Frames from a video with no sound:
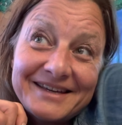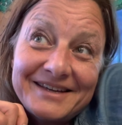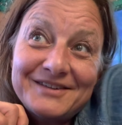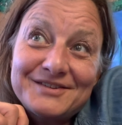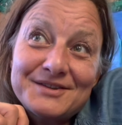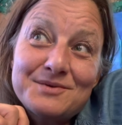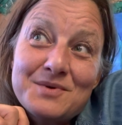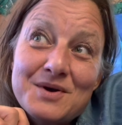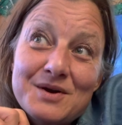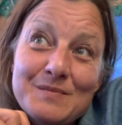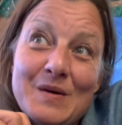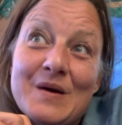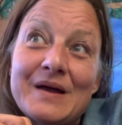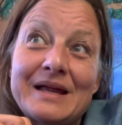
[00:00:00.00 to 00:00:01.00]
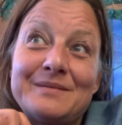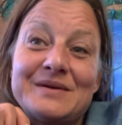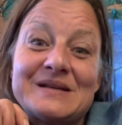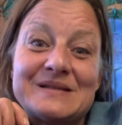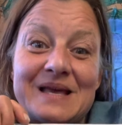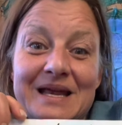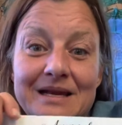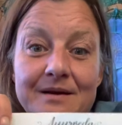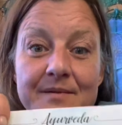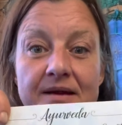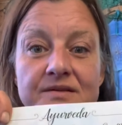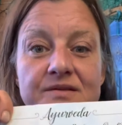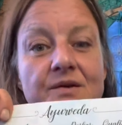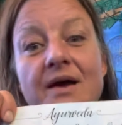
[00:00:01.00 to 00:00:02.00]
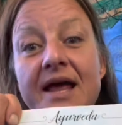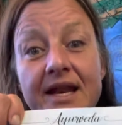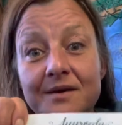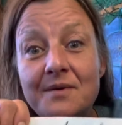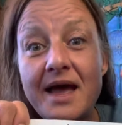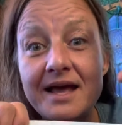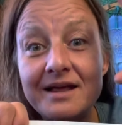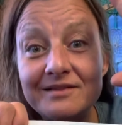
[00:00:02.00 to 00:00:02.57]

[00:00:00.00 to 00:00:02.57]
to the workbook and I'm excited about it. So anyway,